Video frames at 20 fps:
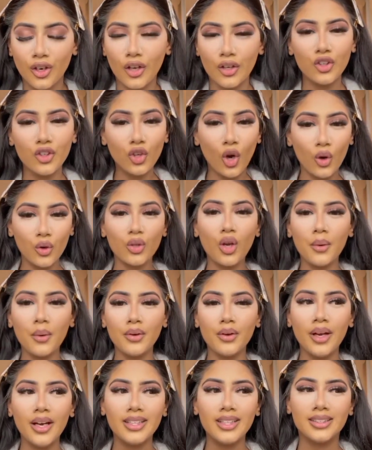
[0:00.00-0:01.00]
You don't go
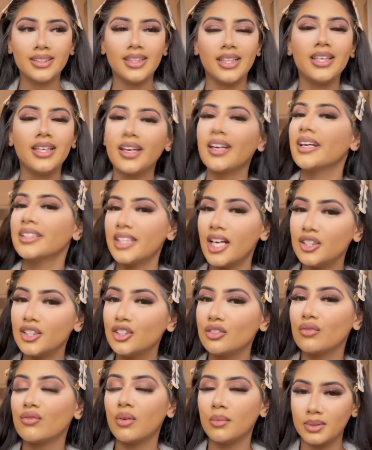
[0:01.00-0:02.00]
seeking
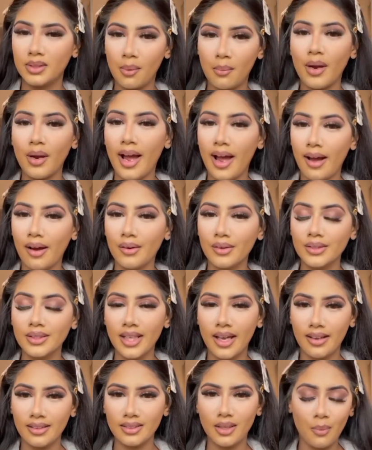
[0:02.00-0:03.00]
attention from someone else.
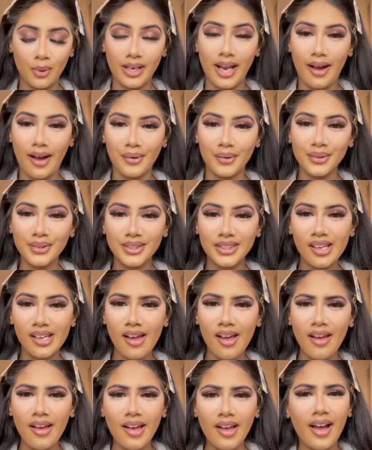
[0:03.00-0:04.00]

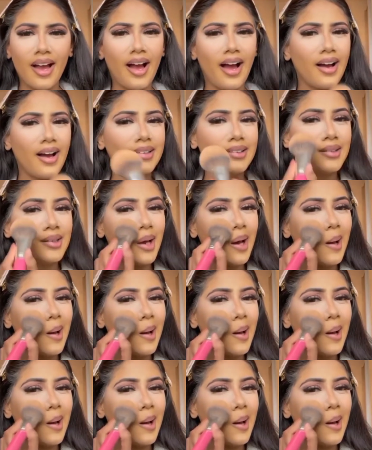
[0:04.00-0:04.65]
And